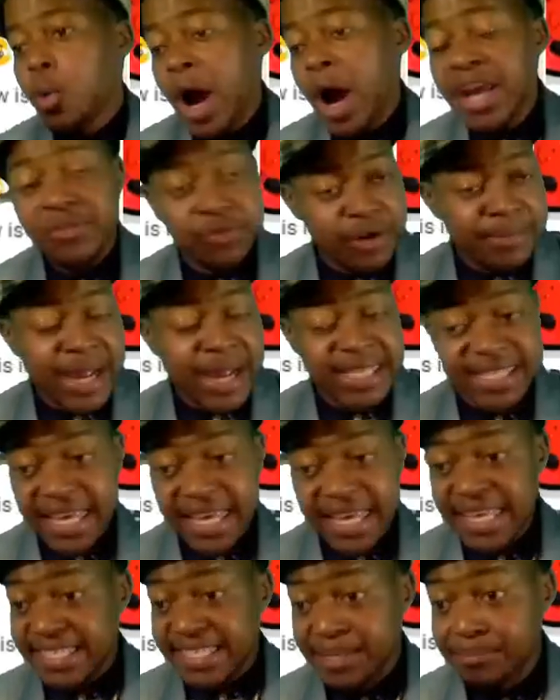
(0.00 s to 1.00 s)
white farmers
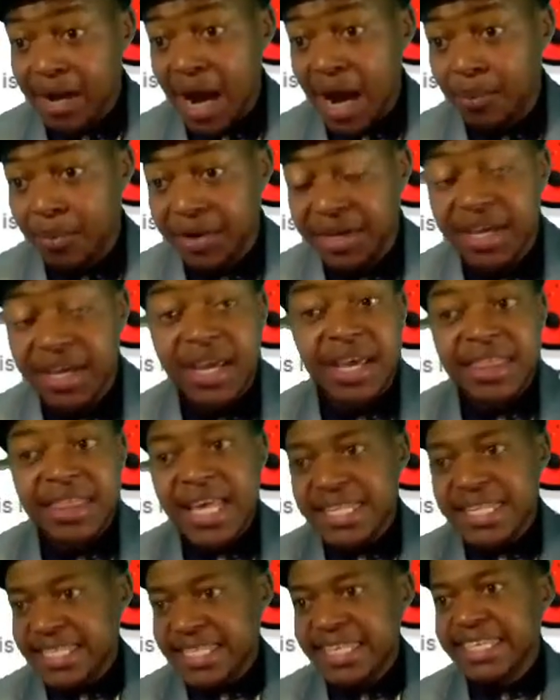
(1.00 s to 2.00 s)
in Zimbabwe.
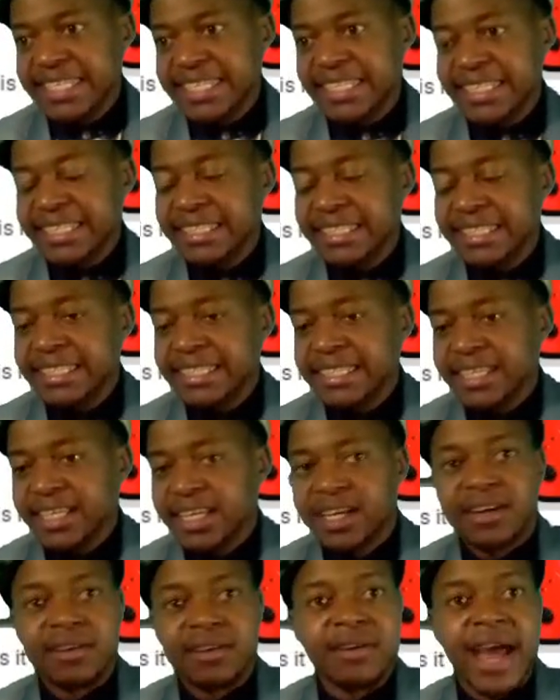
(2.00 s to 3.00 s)
That's ED,
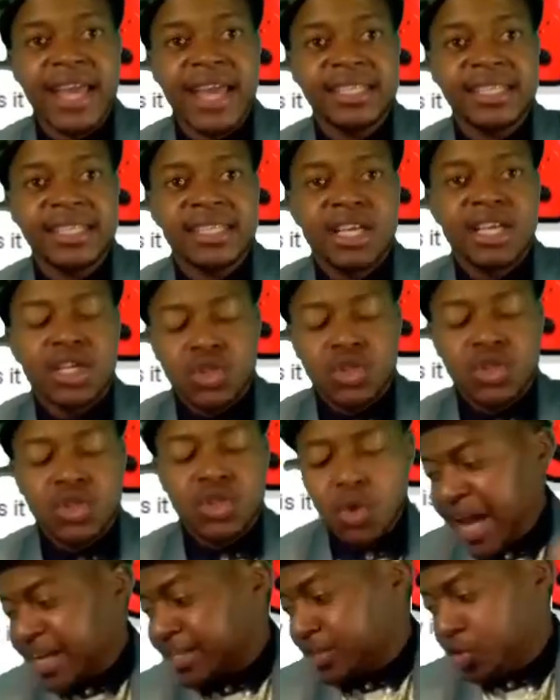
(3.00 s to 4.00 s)
right? So
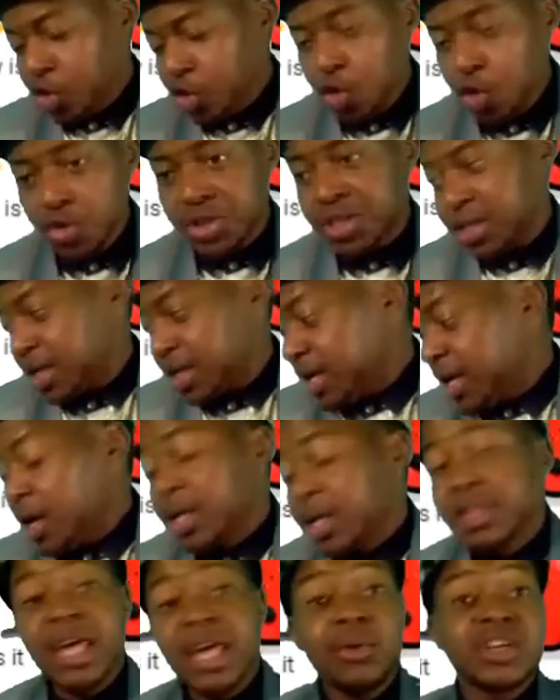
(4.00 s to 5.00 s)
the excuse
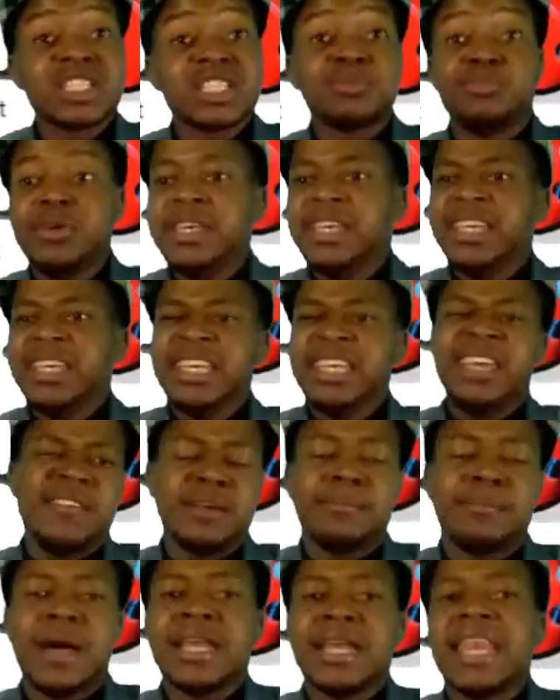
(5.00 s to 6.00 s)
that was being
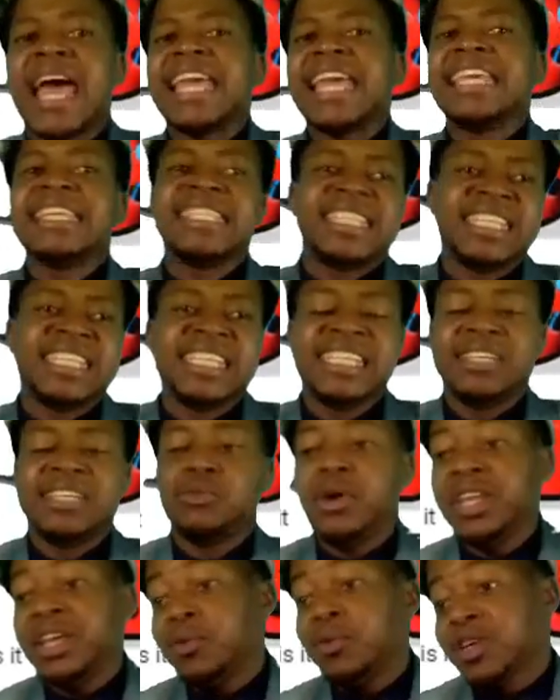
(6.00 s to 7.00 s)
given by
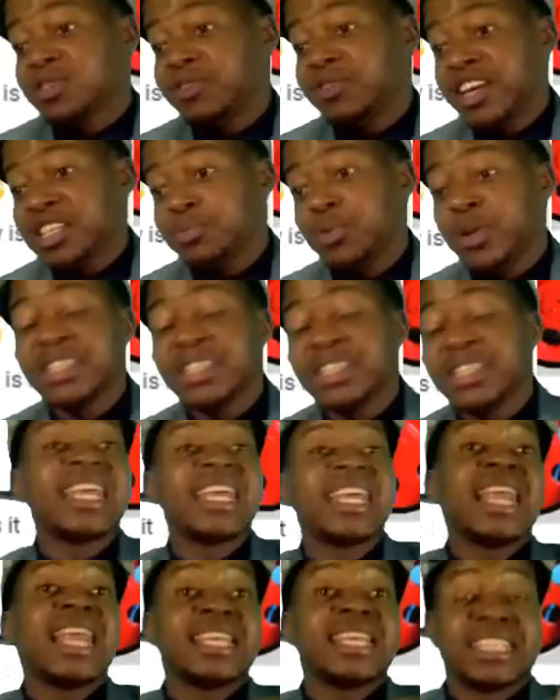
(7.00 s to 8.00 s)
ED when he was vice
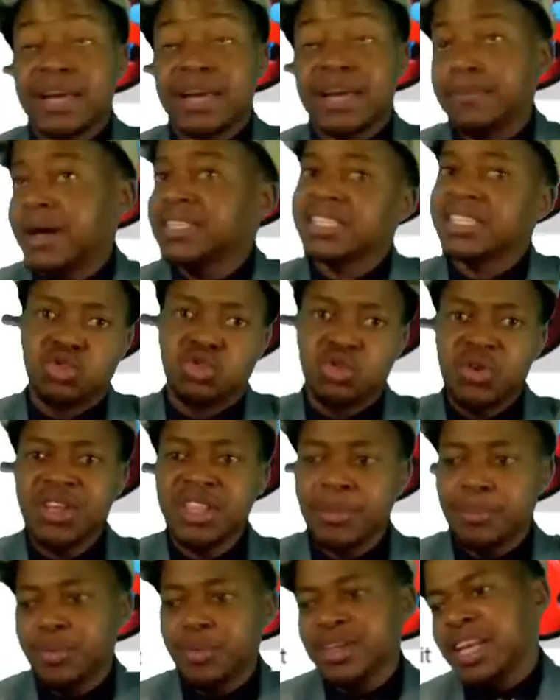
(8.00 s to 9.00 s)
president in Nachinamasa
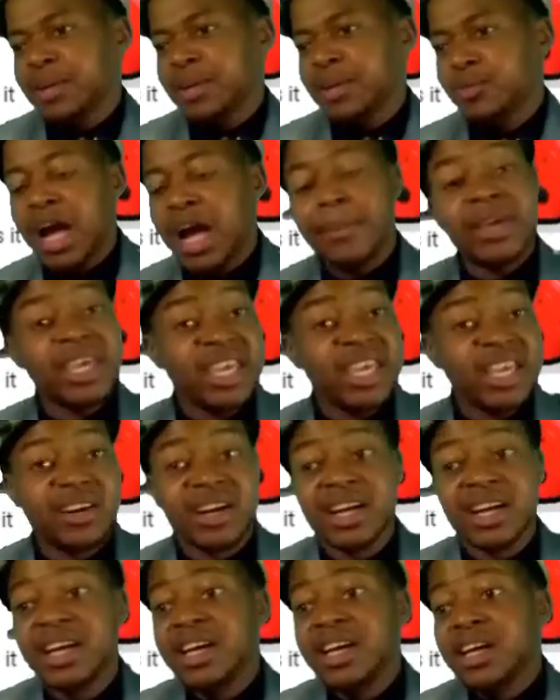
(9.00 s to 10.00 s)
during the President Mugabe
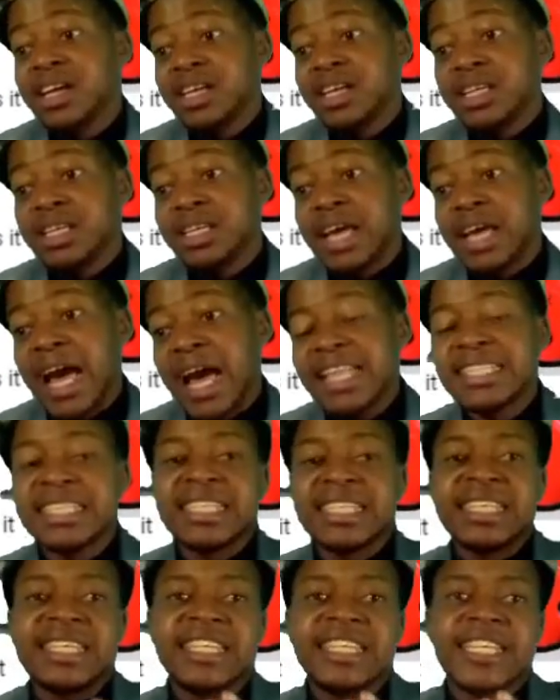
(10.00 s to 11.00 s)
era, and
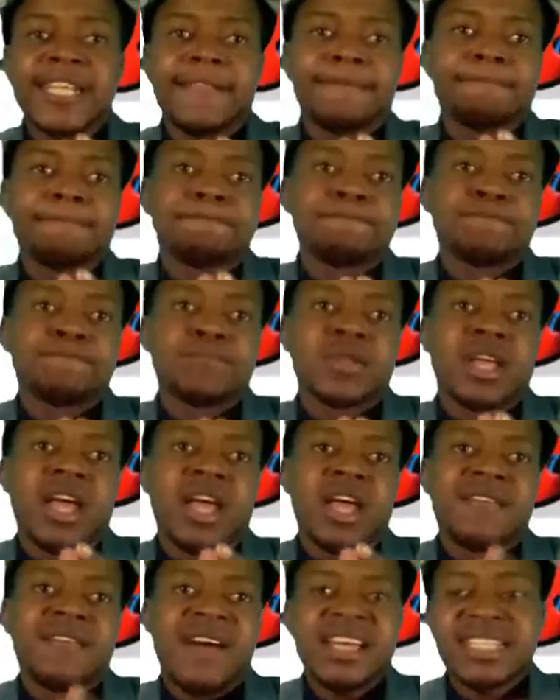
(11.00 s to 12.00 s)
the
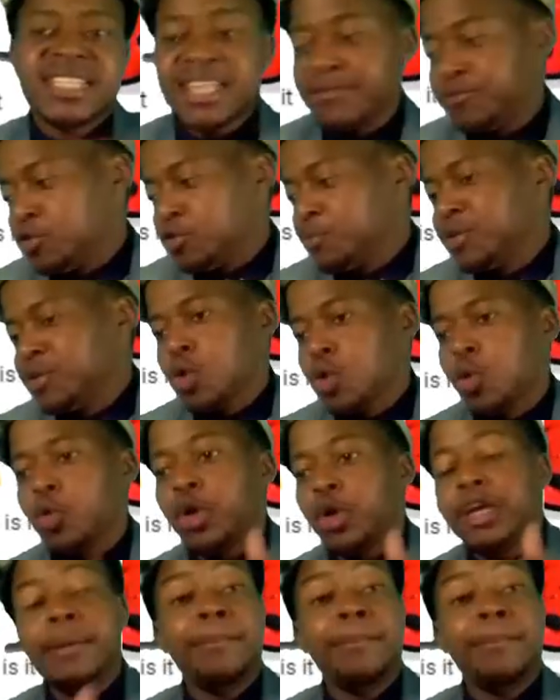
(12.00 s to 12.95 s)
vice abvumizwa